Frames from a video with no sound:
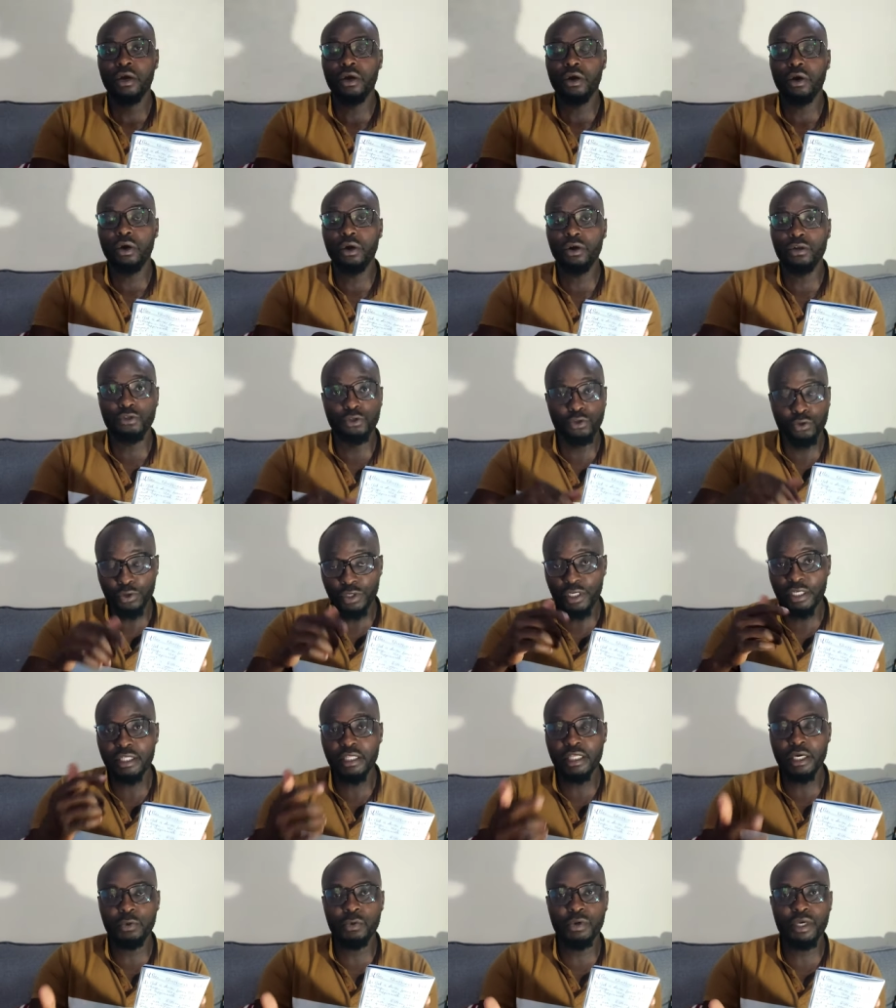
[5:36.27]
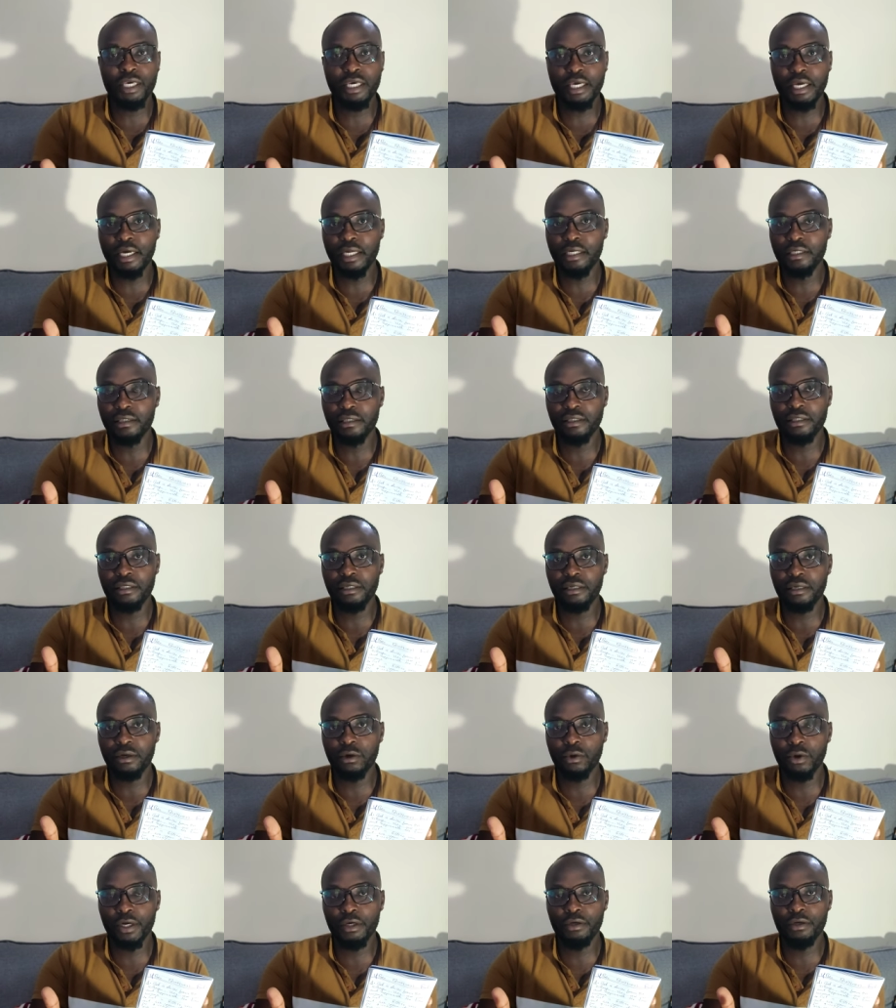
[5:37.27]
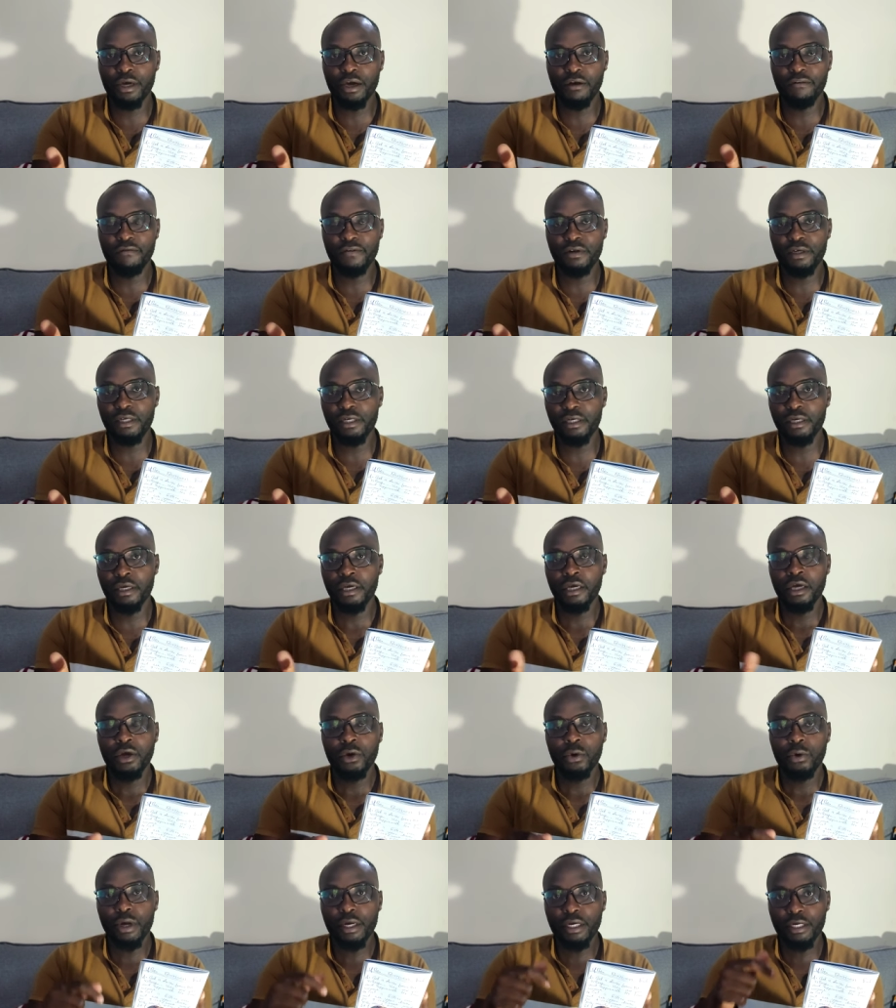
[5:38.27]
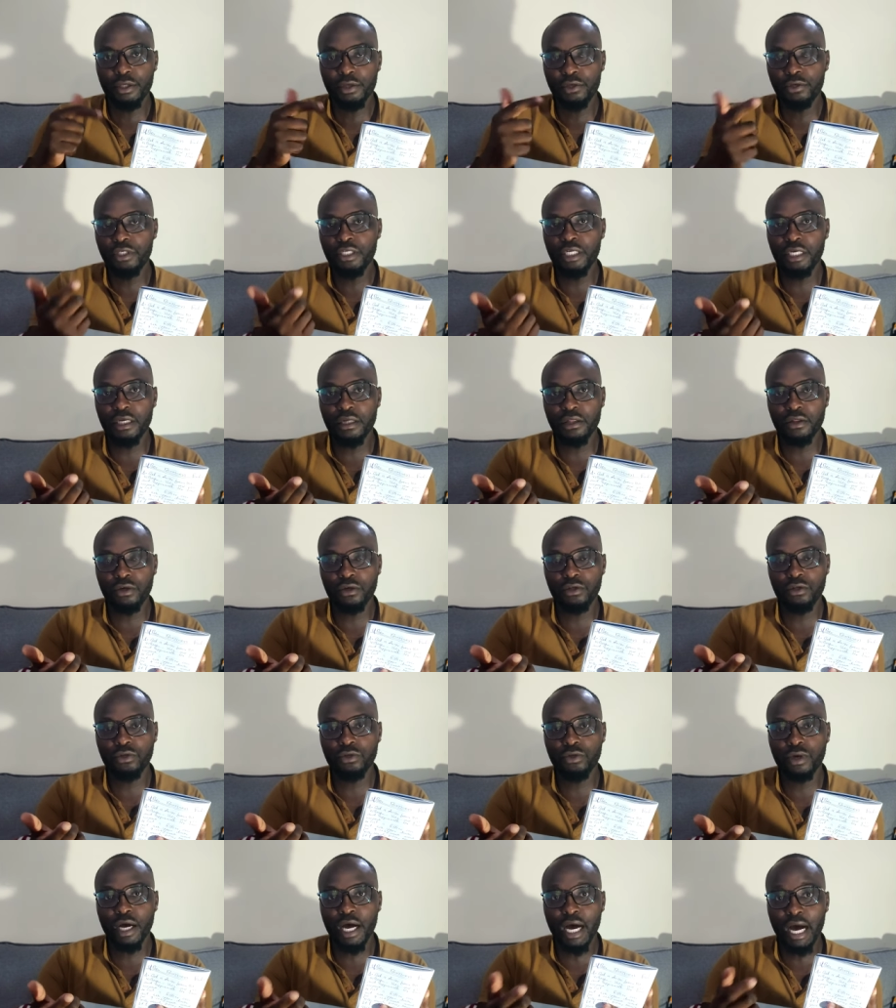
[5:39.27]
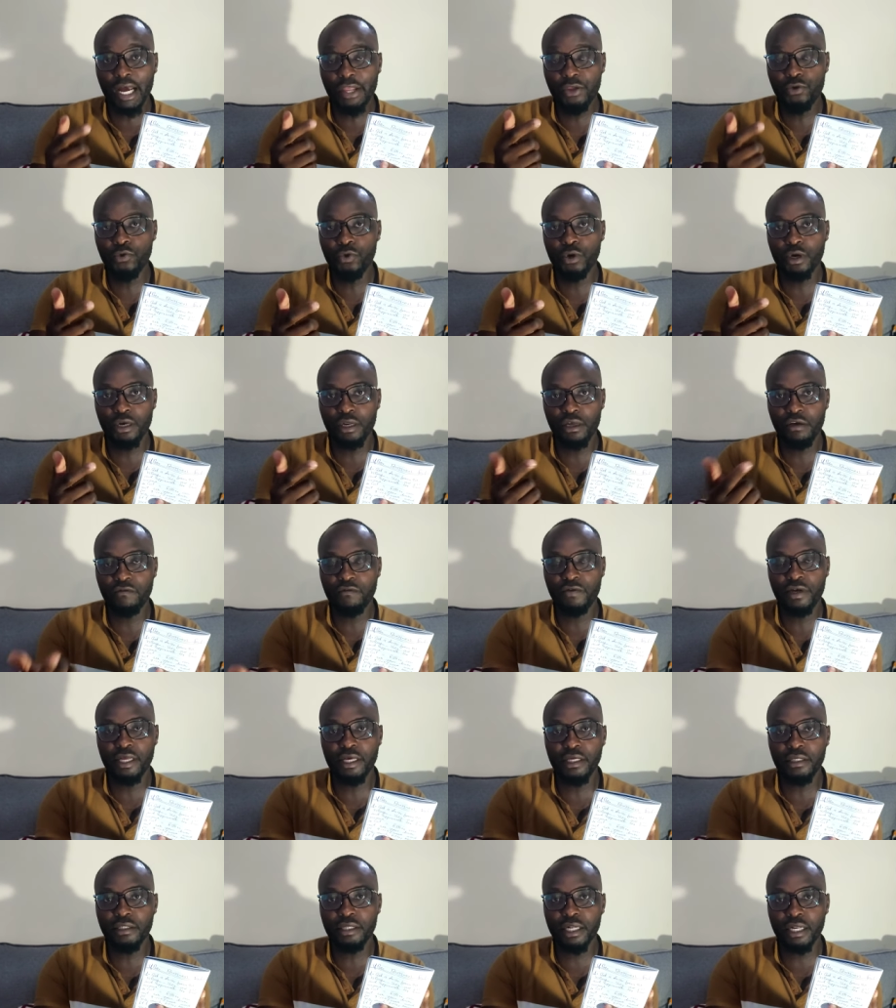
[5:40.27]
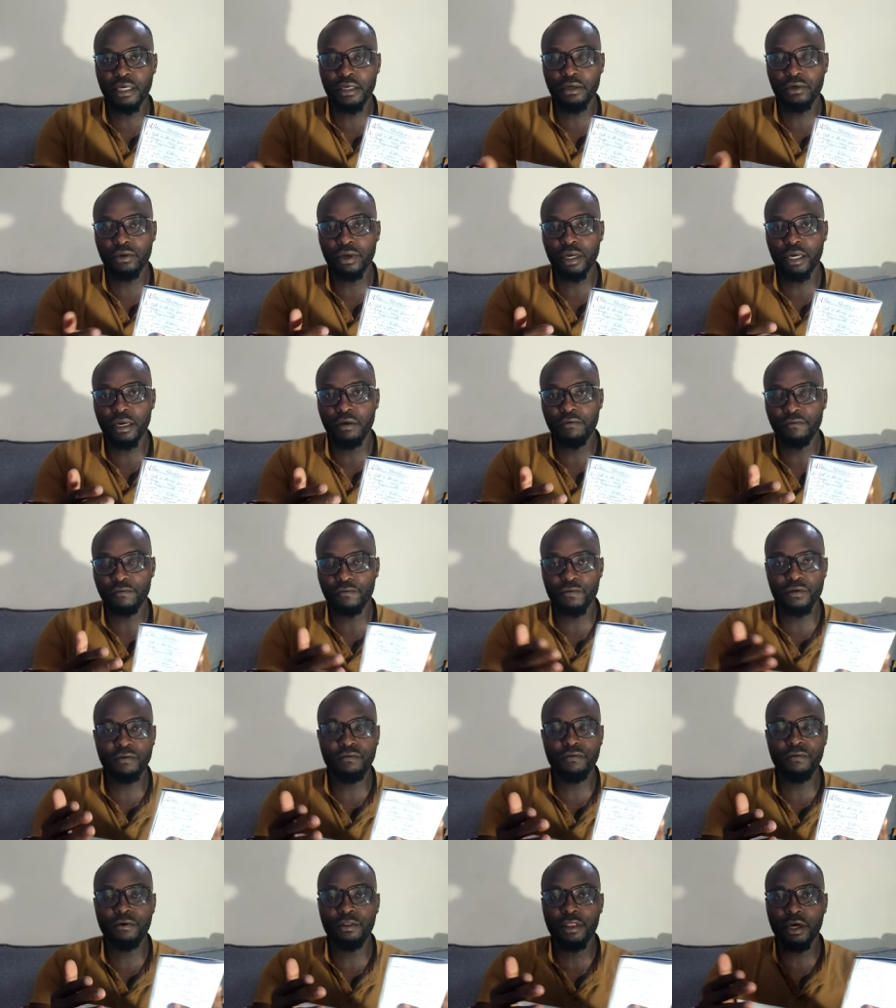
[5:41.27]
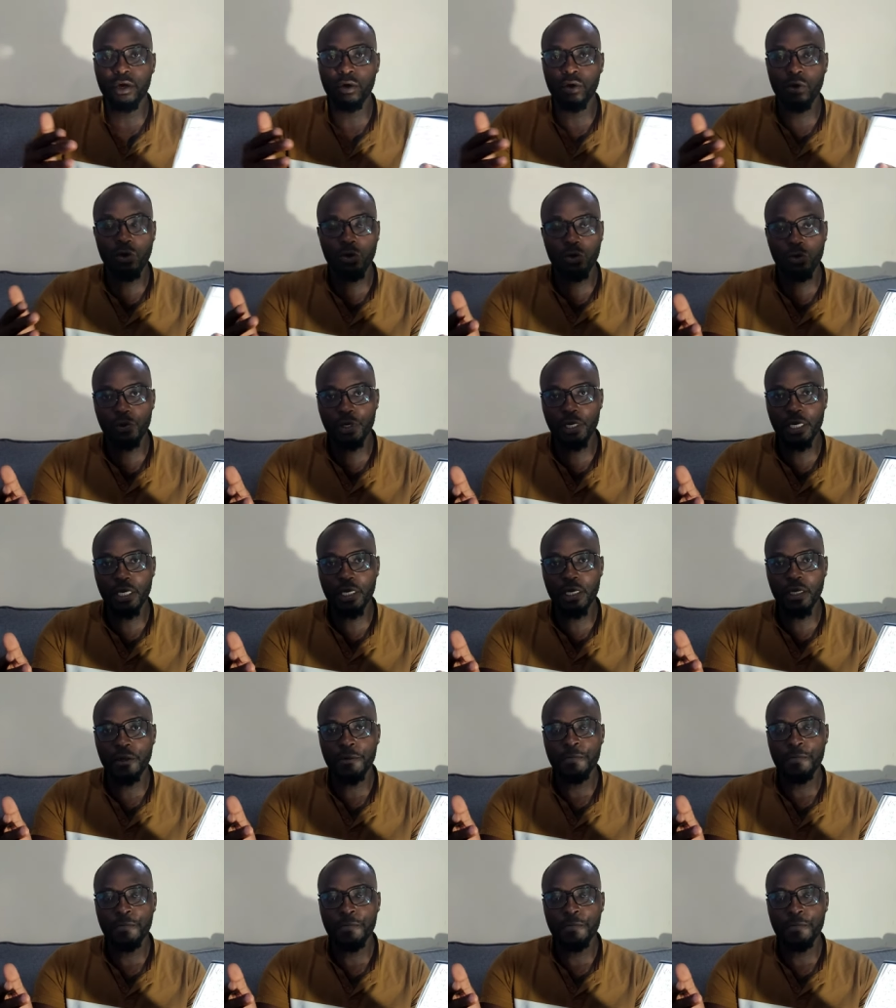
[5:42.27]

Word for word: Or during the weekend when you are free, when you take those your annual leave days, like you are free for the whole week,